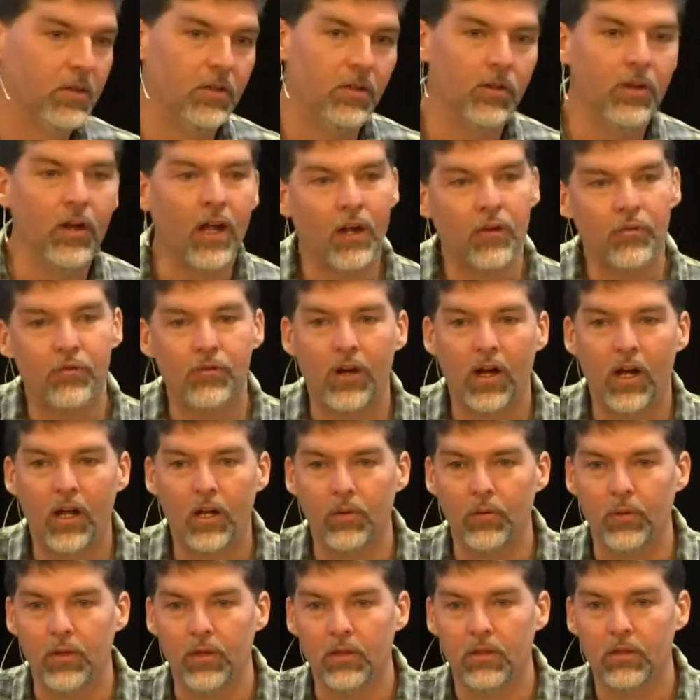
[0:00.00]
you're not
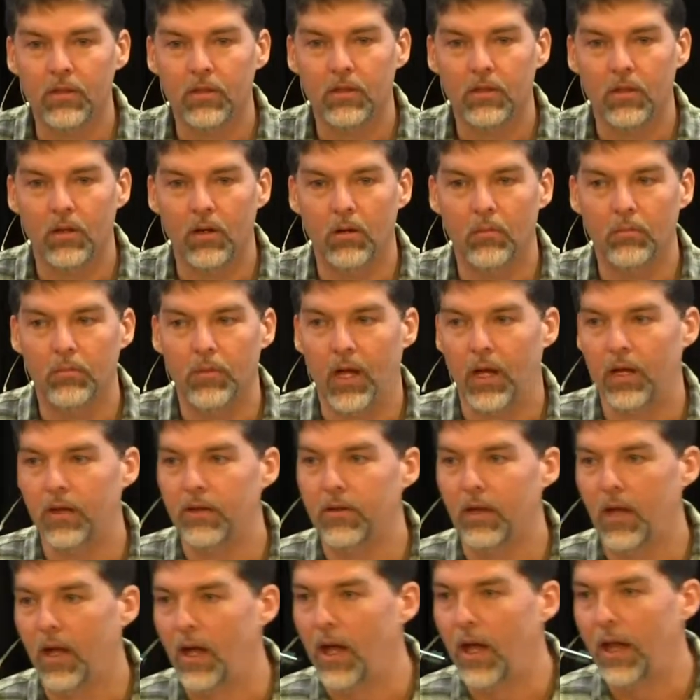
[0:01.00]
following. Um,
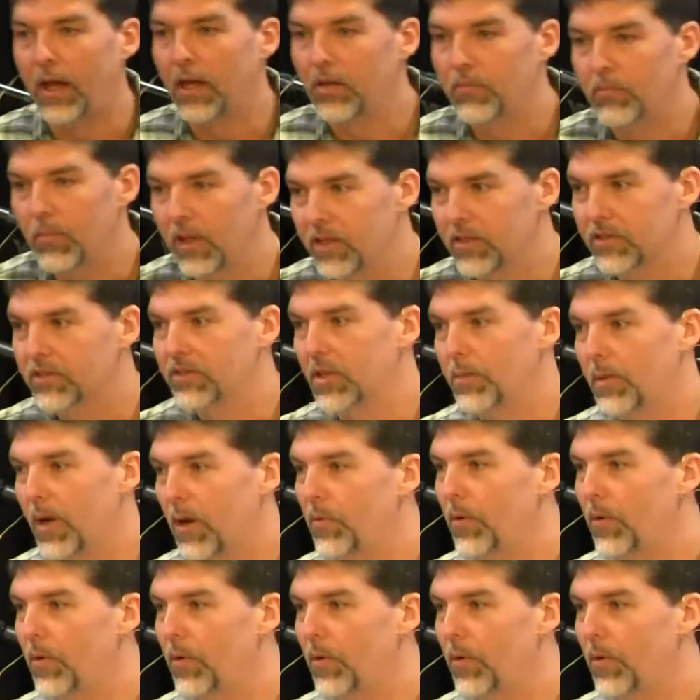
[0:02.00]
I, I, didn't make this up.